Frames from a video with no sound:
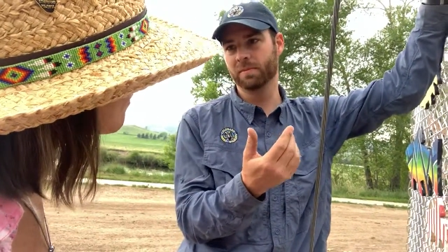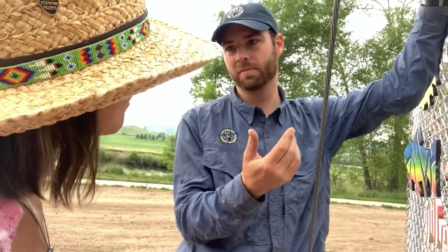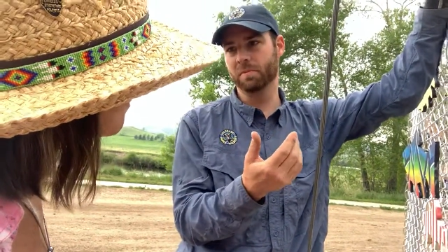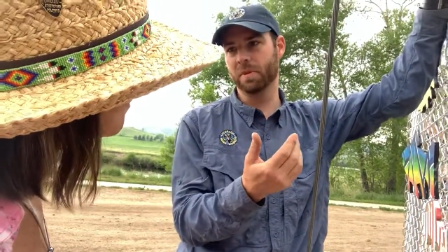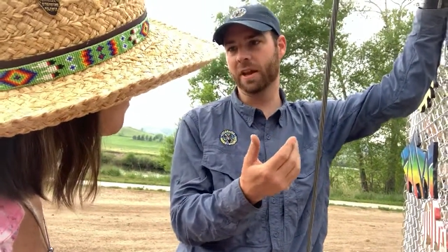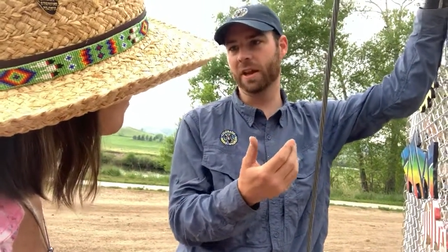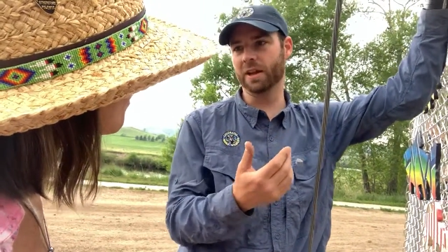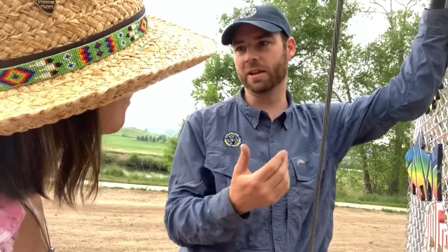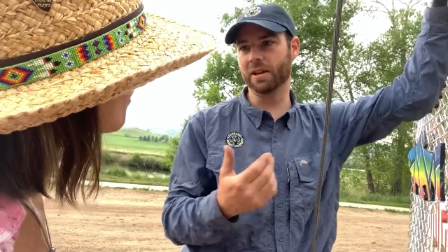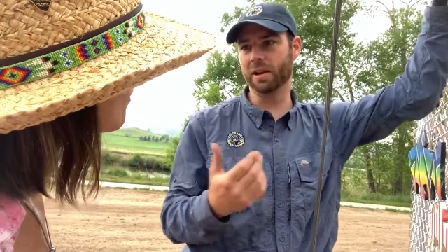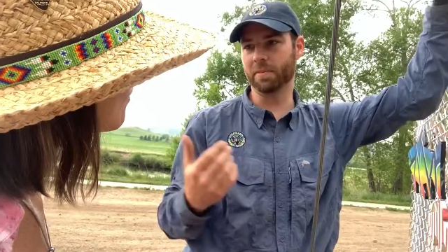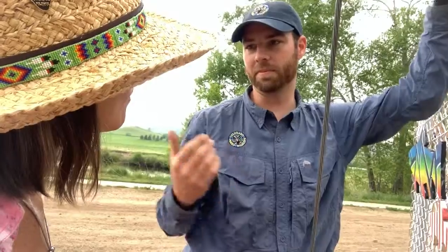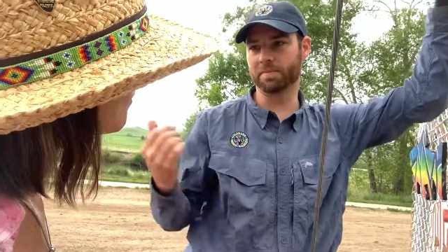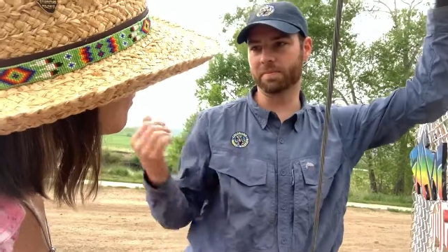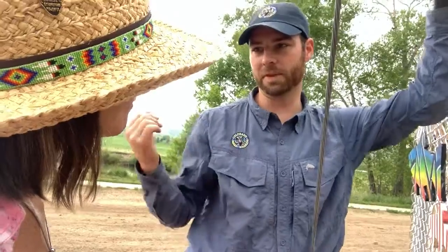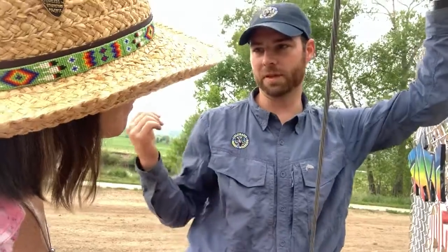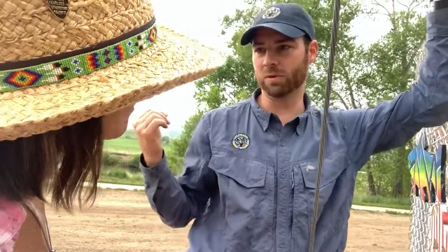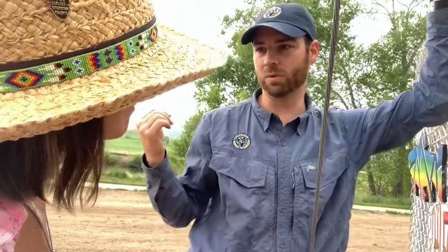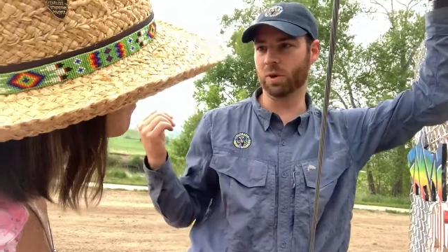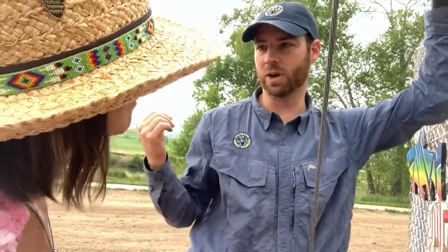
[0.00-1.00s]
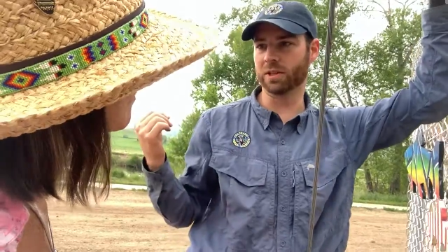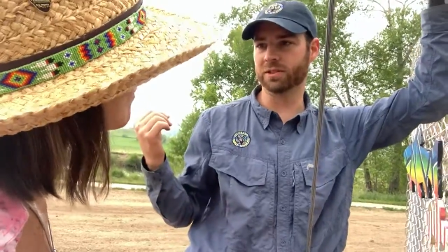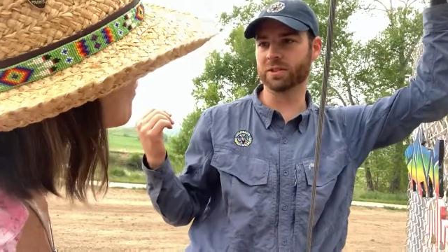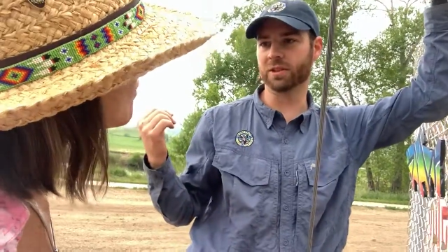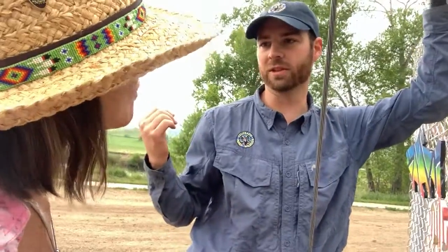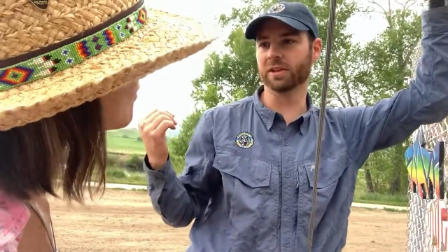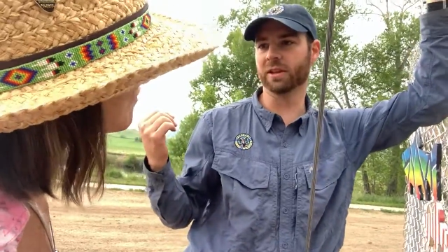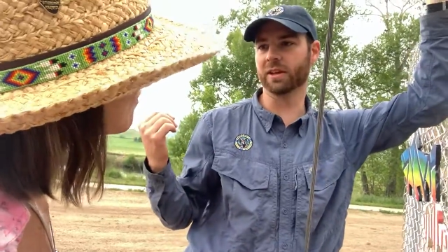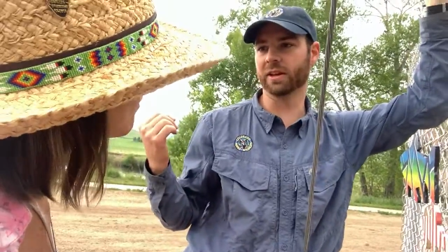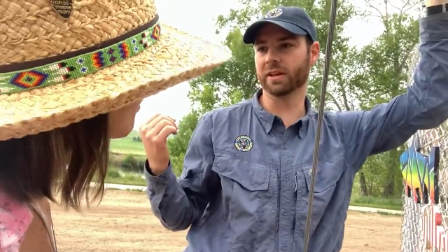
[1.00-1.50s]
may end up in
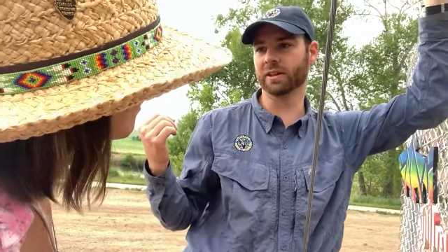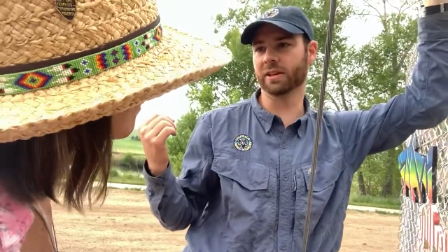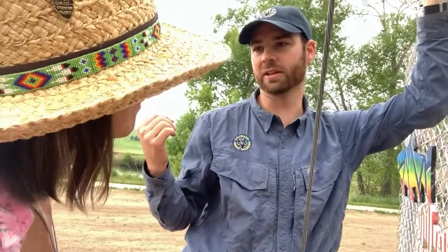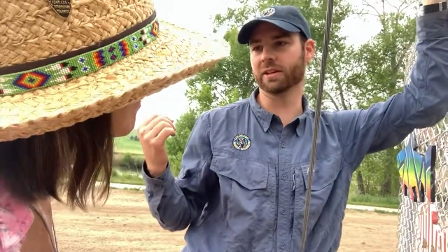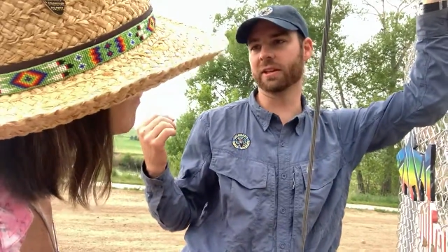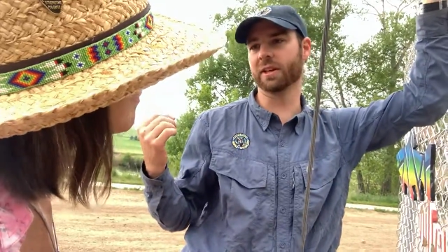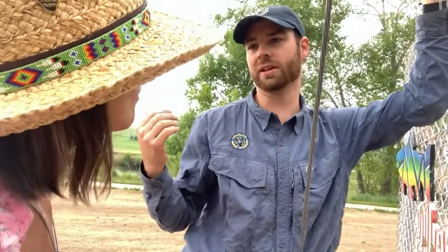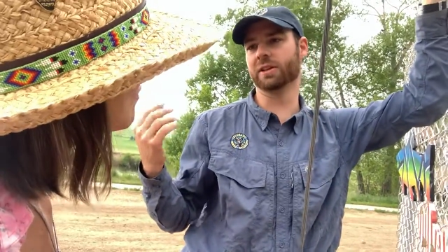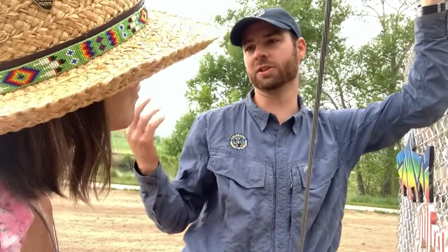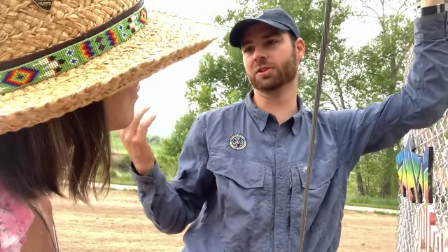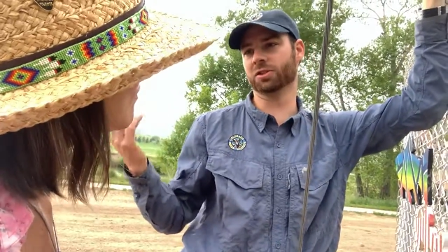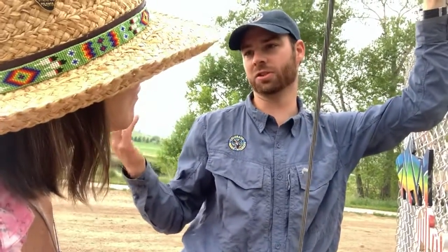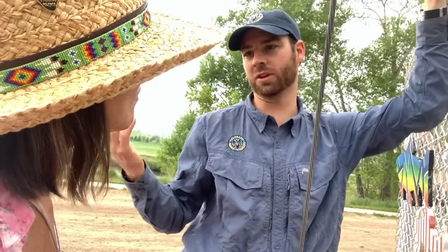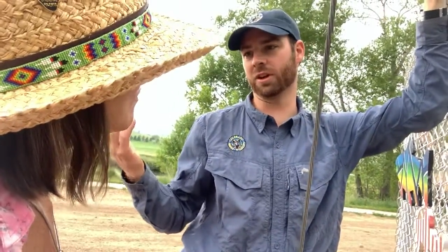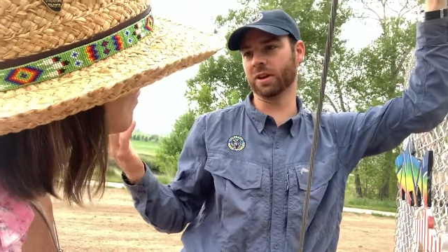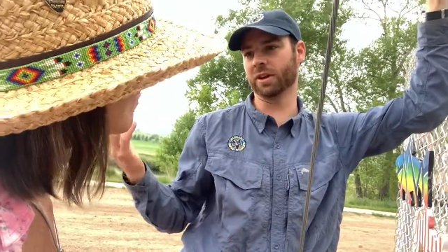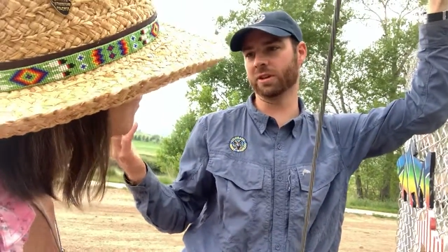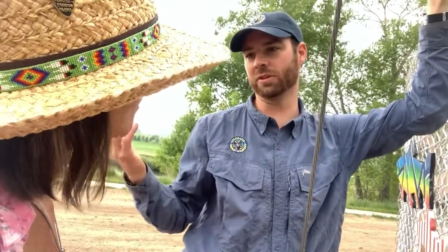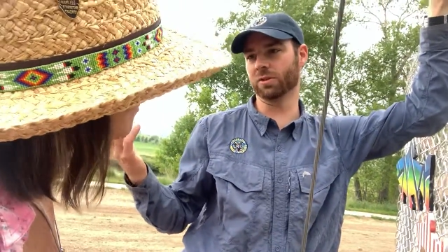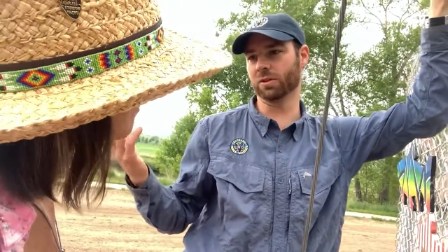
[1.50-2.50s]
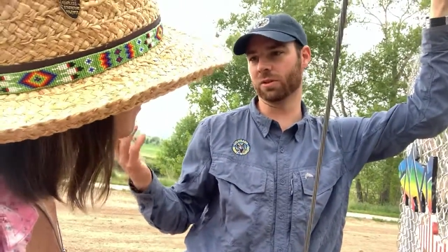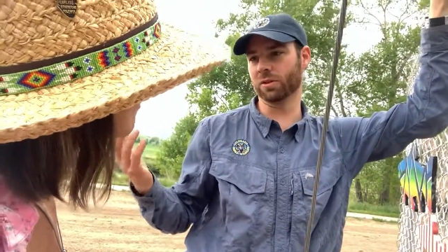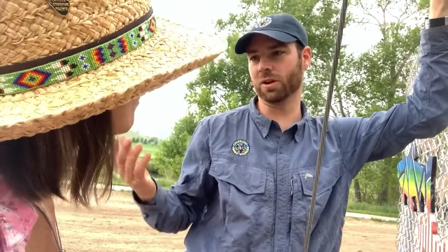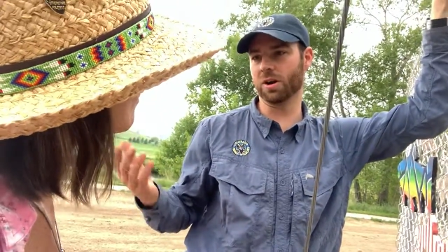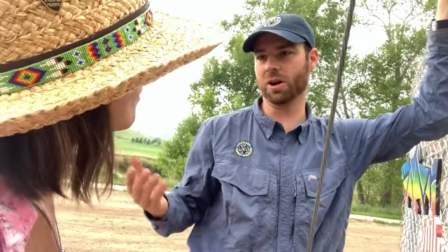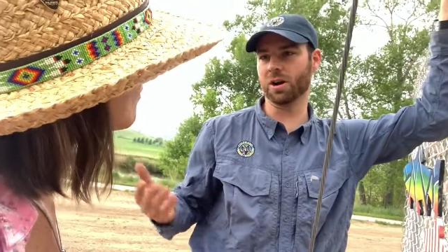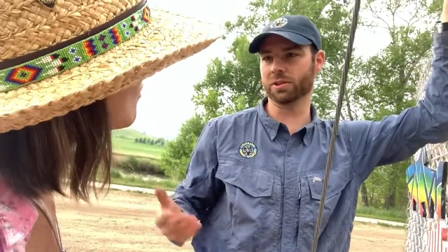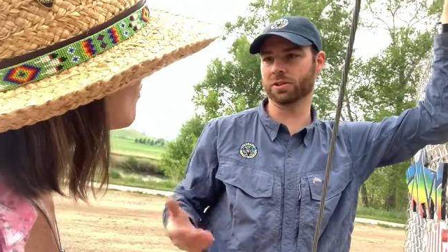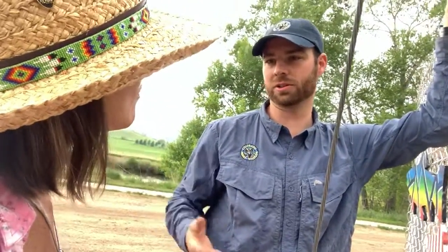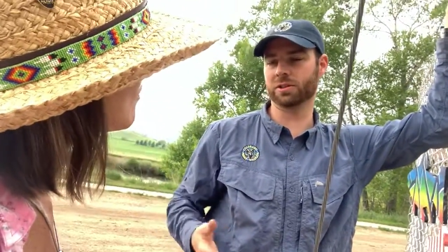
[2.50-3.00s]
Watson Lake and get entrained or
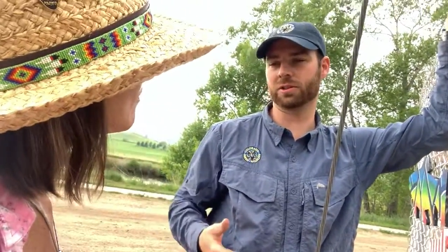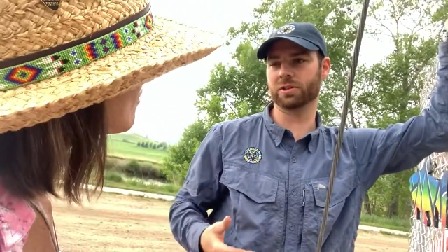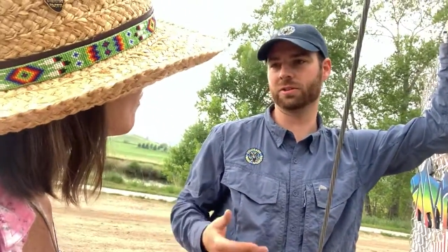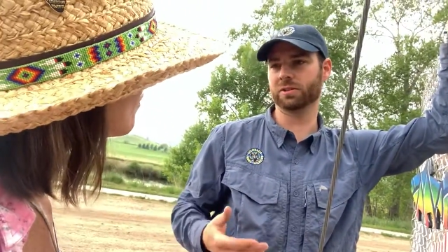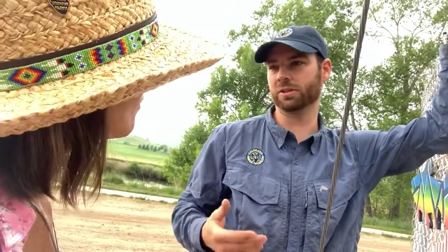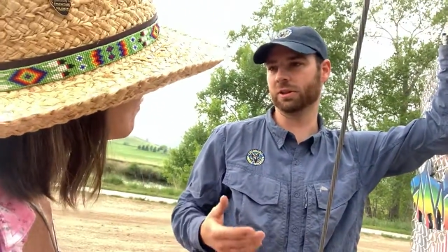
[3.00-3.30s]
lost,